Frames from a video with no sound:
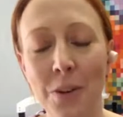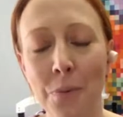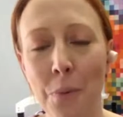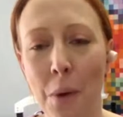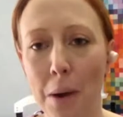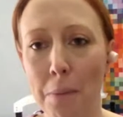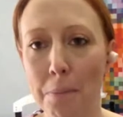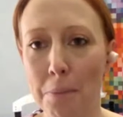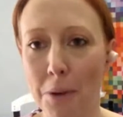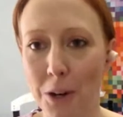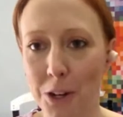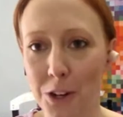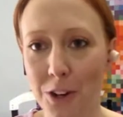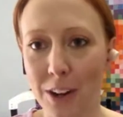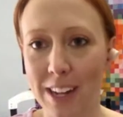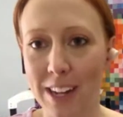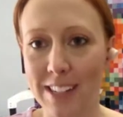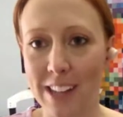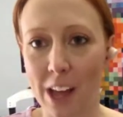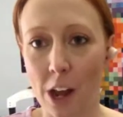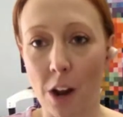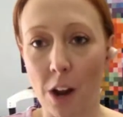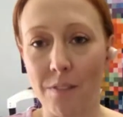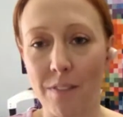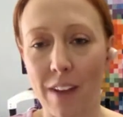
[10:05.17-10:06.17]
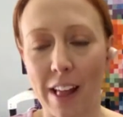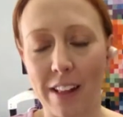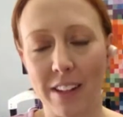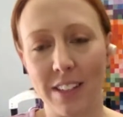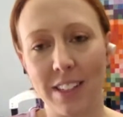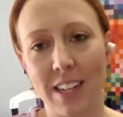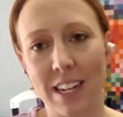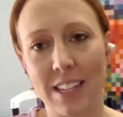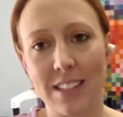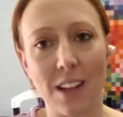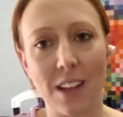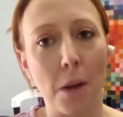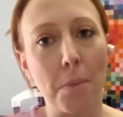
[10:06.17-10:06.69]
didn't want to burn you guys out on
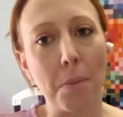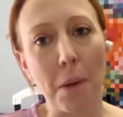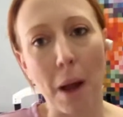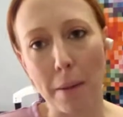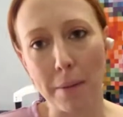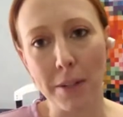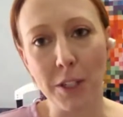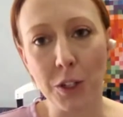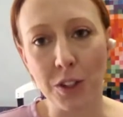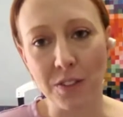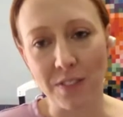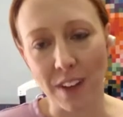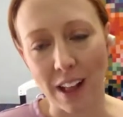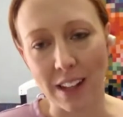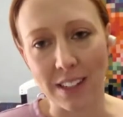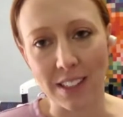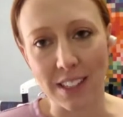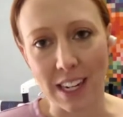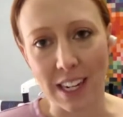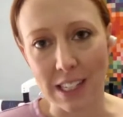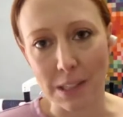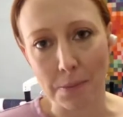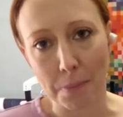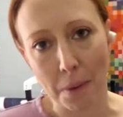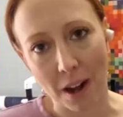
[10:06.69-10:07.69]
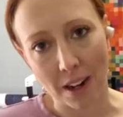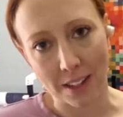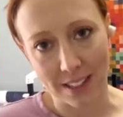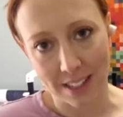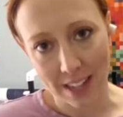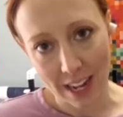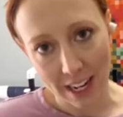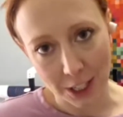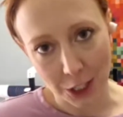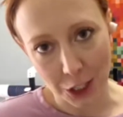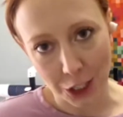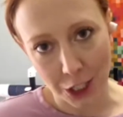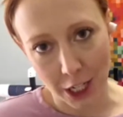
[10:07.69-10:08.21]
Valentine's. I'll probably do a Valentine's box
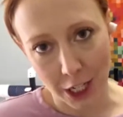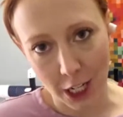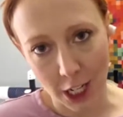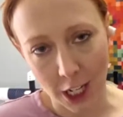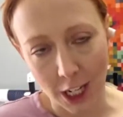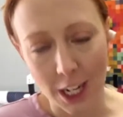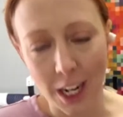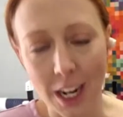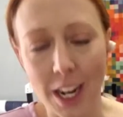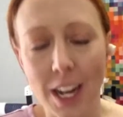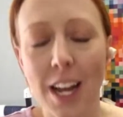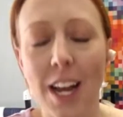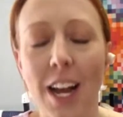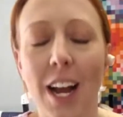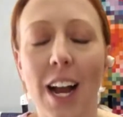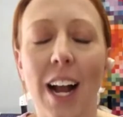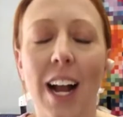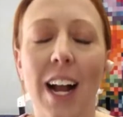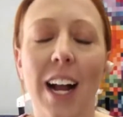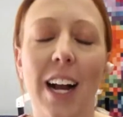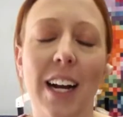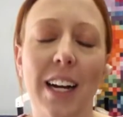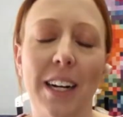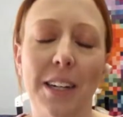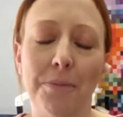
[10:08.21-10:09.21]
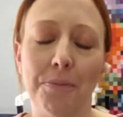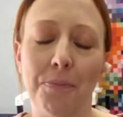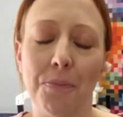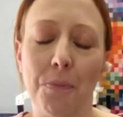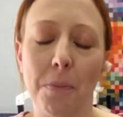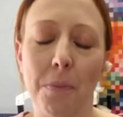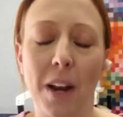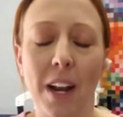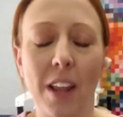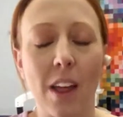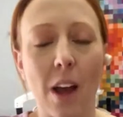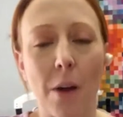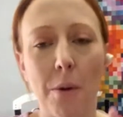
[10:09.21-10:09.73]
next year,
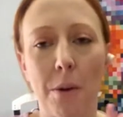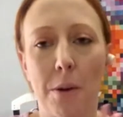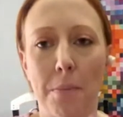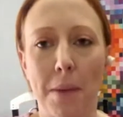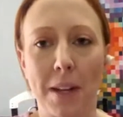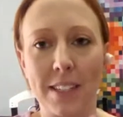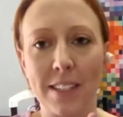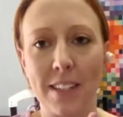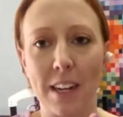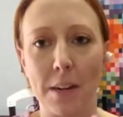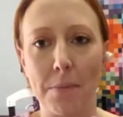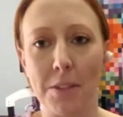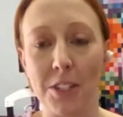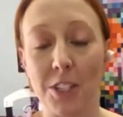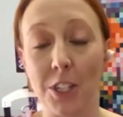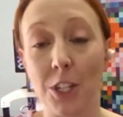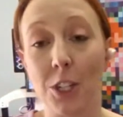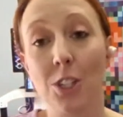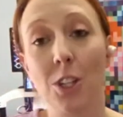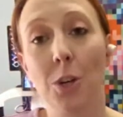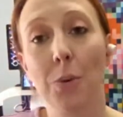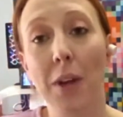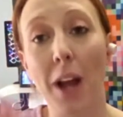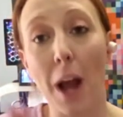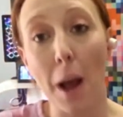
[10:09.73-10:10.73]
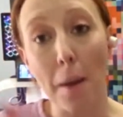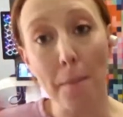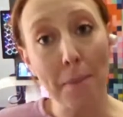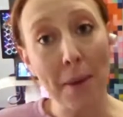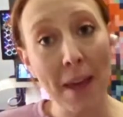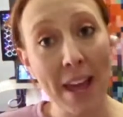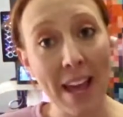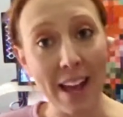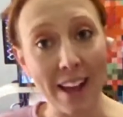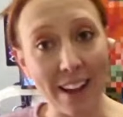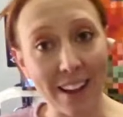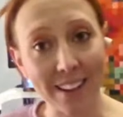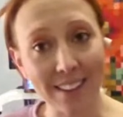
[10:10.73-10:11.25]
but I thought we'd mix it up this year. So we got
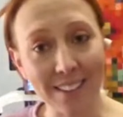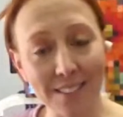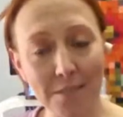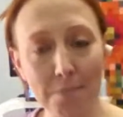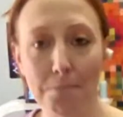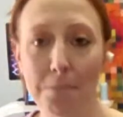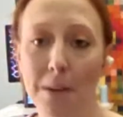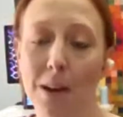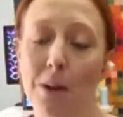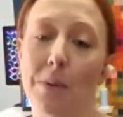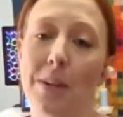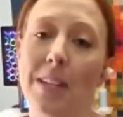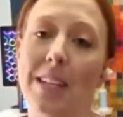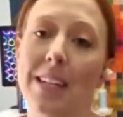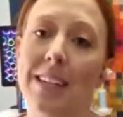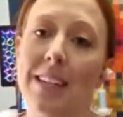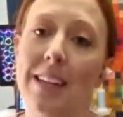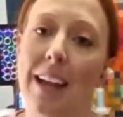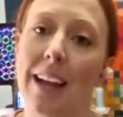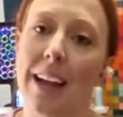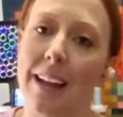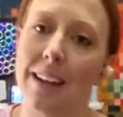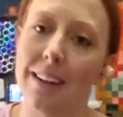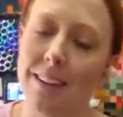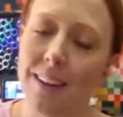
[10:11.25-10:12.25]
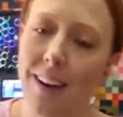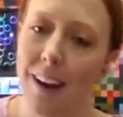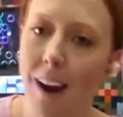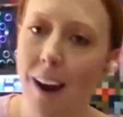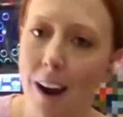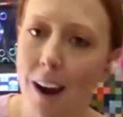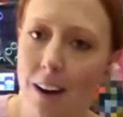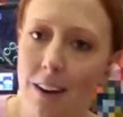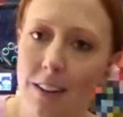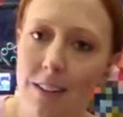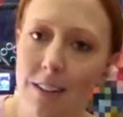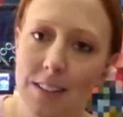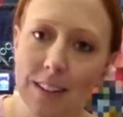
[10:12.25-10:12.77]
pink, but we didn't get
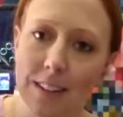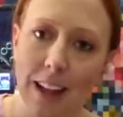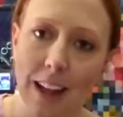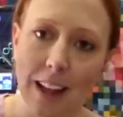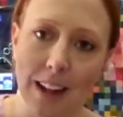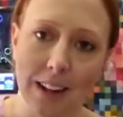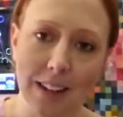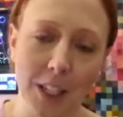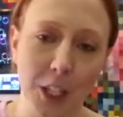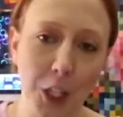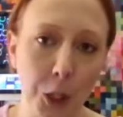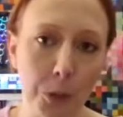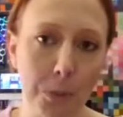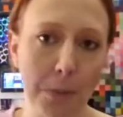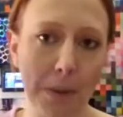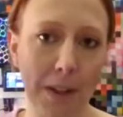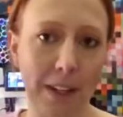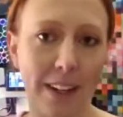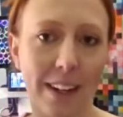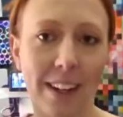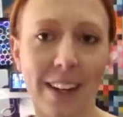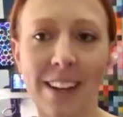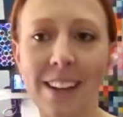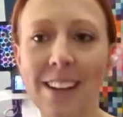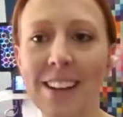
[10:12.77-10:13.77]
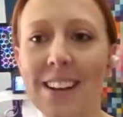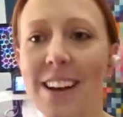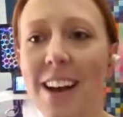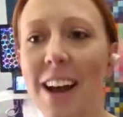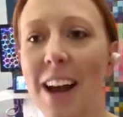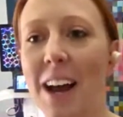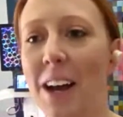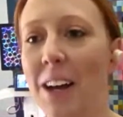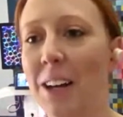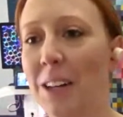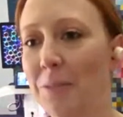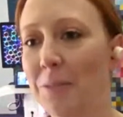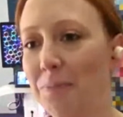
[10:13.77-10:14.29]
hearts and Cupid.
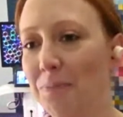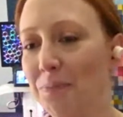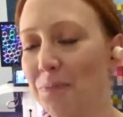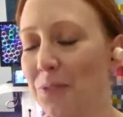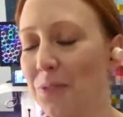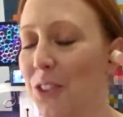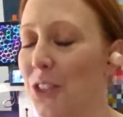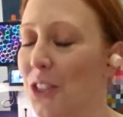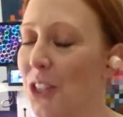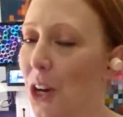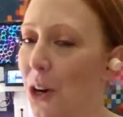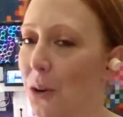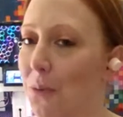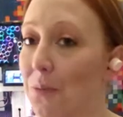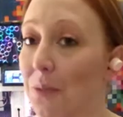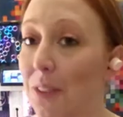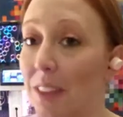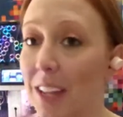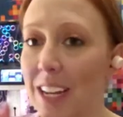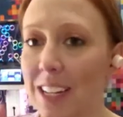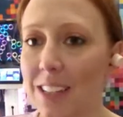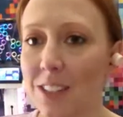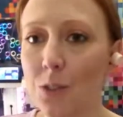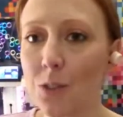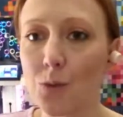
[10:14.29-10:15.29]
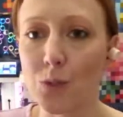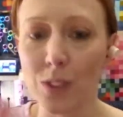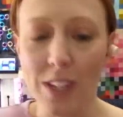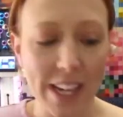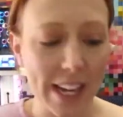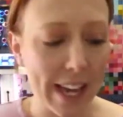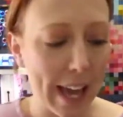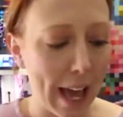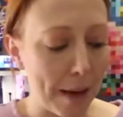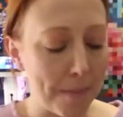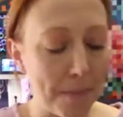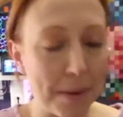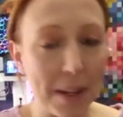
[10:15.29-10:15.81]
So let's
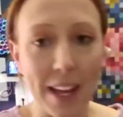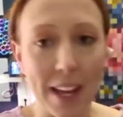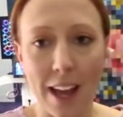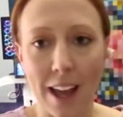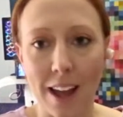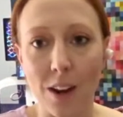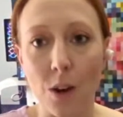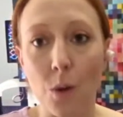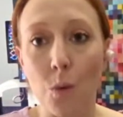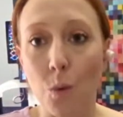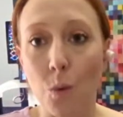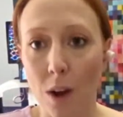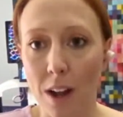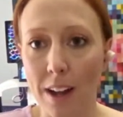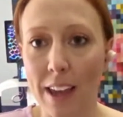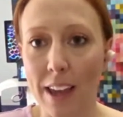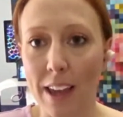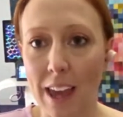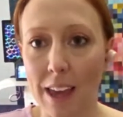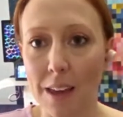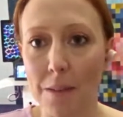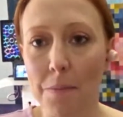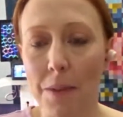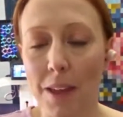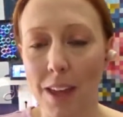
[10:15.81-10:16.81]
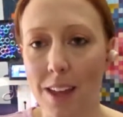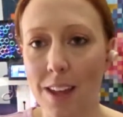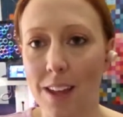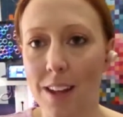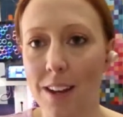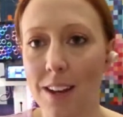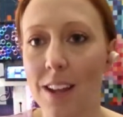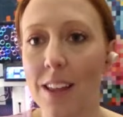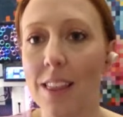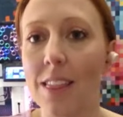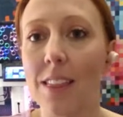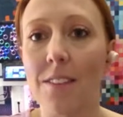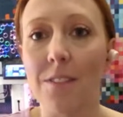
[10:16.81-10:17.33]
recap again what came
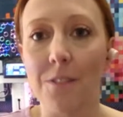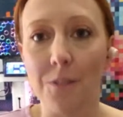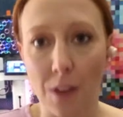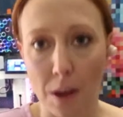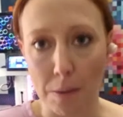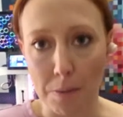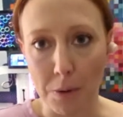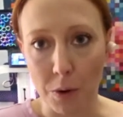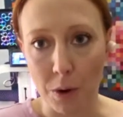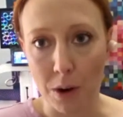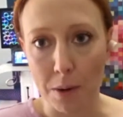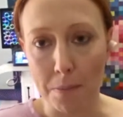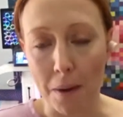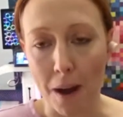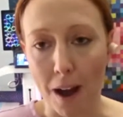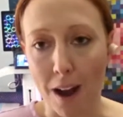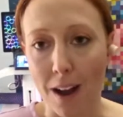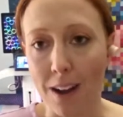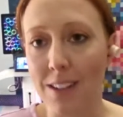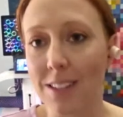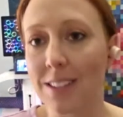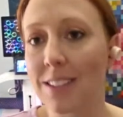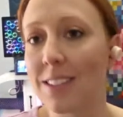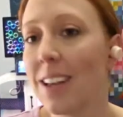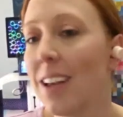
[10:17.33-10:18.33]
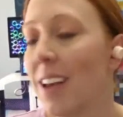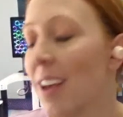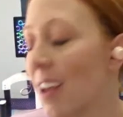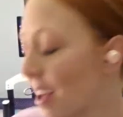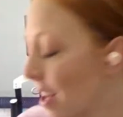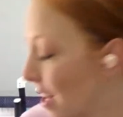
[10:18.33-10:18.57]
in the February box.